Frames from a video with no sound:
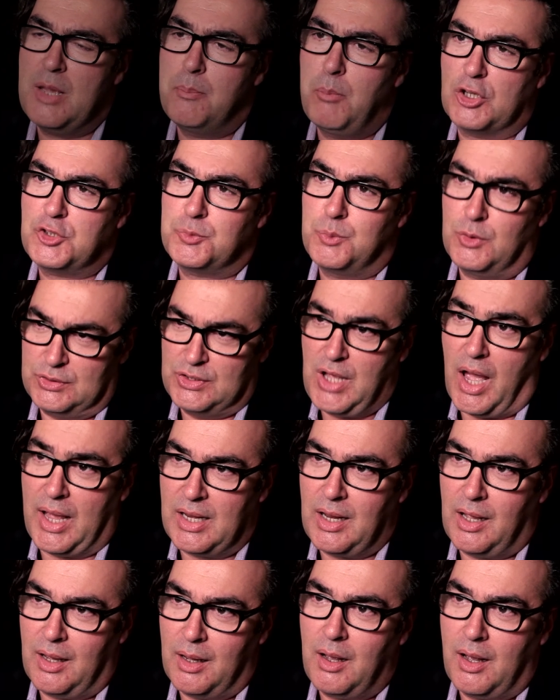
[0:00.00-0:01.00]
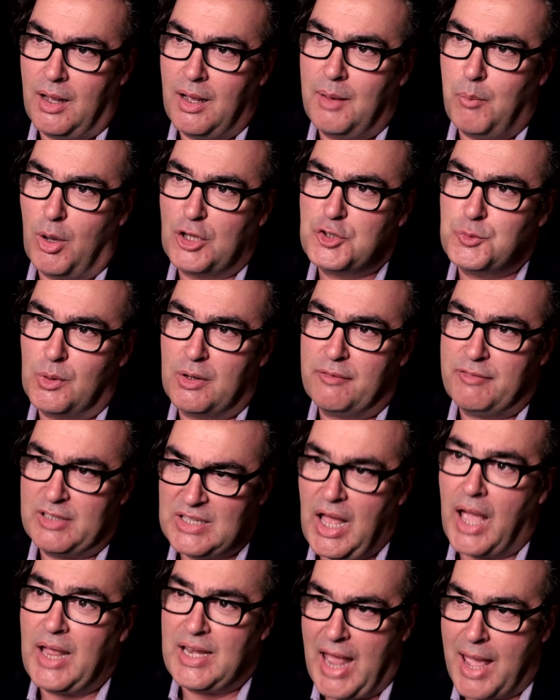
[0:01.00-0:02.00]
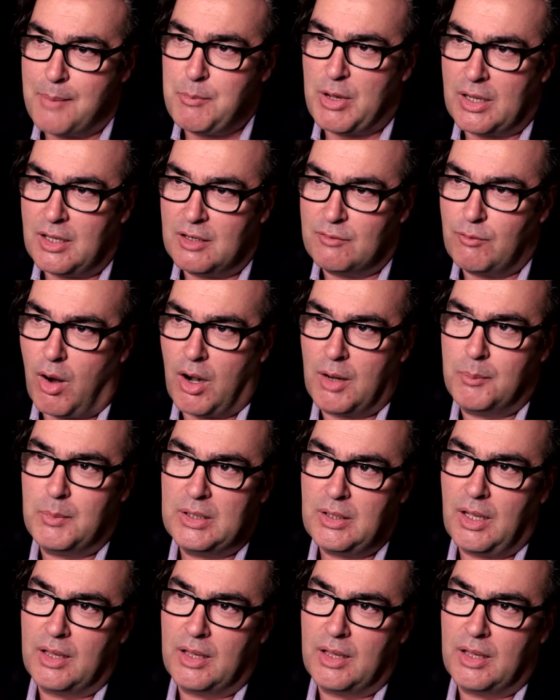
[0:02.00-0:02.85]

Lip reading: much more of a dynamic environment.